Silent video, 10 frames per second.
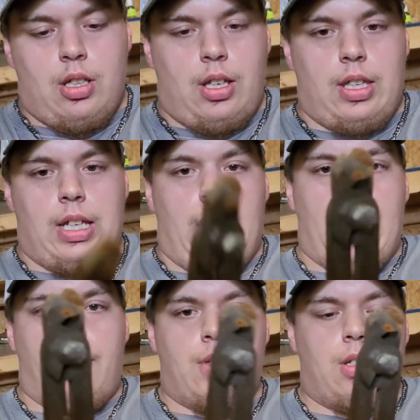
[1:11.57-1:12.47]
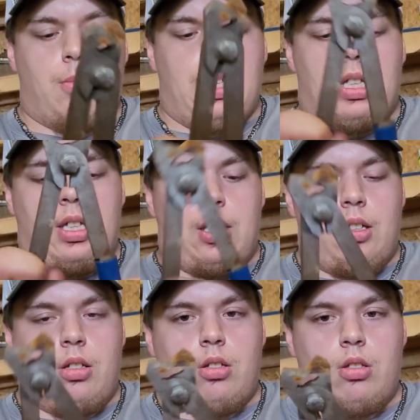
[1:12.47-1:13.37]
And then I have some of
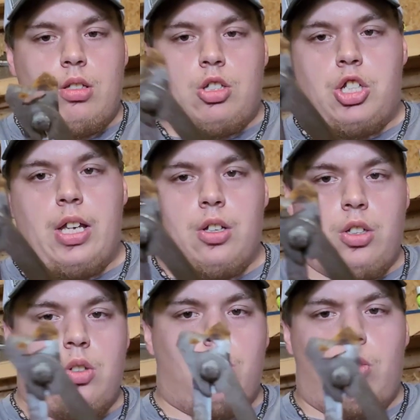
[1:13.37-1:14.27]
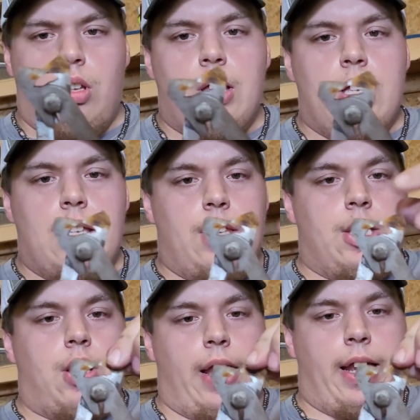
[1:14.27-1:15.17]
the J-hook tool.
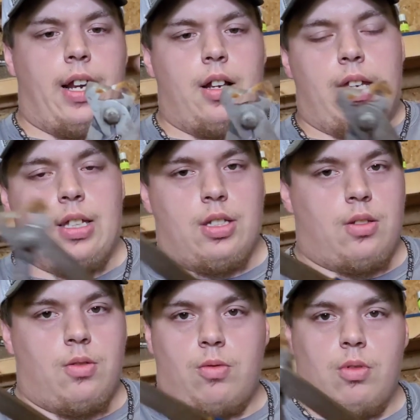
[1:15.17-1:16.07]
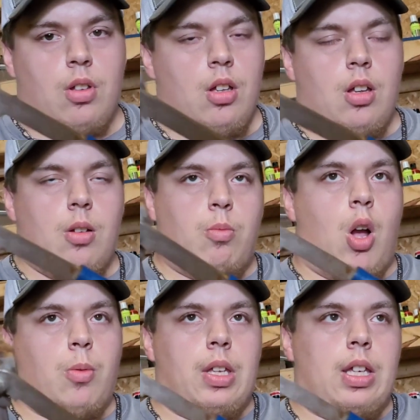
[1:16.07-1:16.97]
This right here is
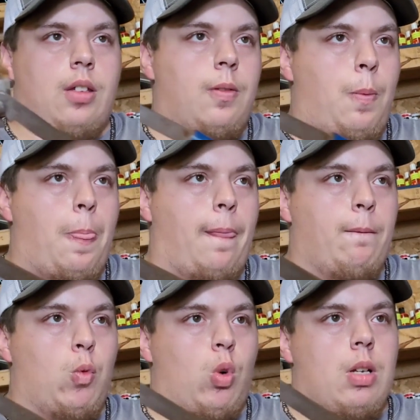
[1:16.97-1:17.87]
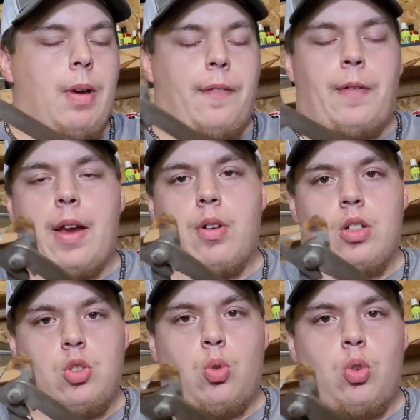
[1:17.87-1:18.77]
probably one of my
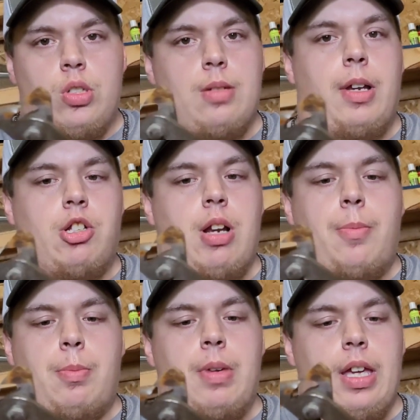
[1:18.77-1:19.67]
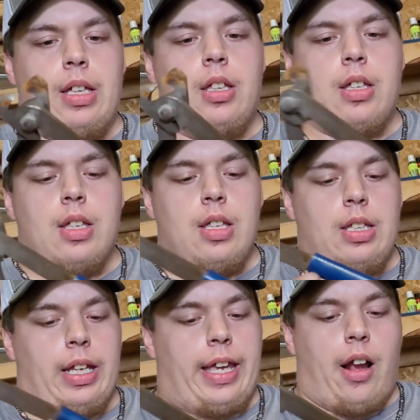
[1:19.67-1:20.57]
favorite tools in my trapping bag
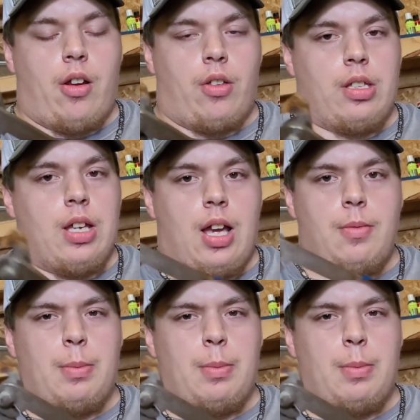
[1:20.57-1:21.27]
that I carry all the time.